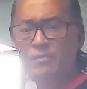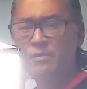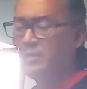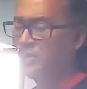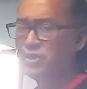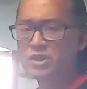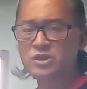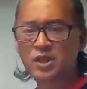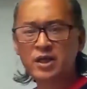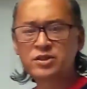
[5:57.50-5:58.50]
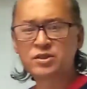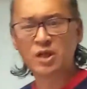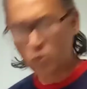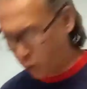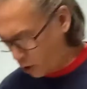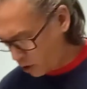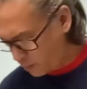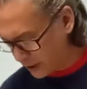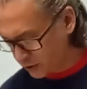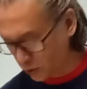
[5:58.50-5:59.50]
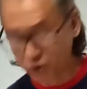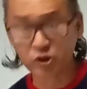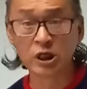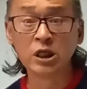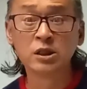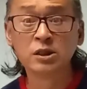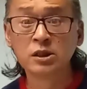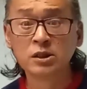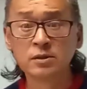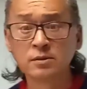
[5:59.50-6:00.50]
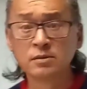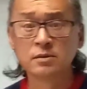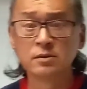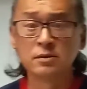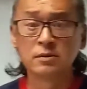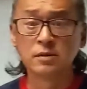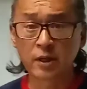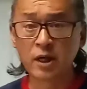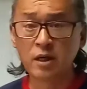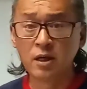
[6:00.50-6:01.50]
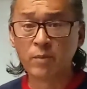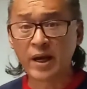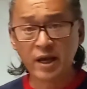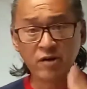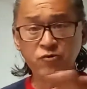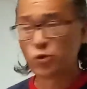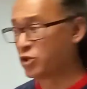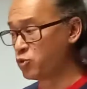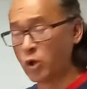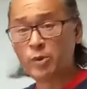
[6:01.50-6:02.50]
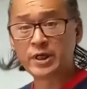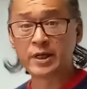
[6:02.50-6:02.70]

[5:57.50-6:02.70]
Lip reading: It's just nice and warm and toasty. Okay? My handphone is warmer than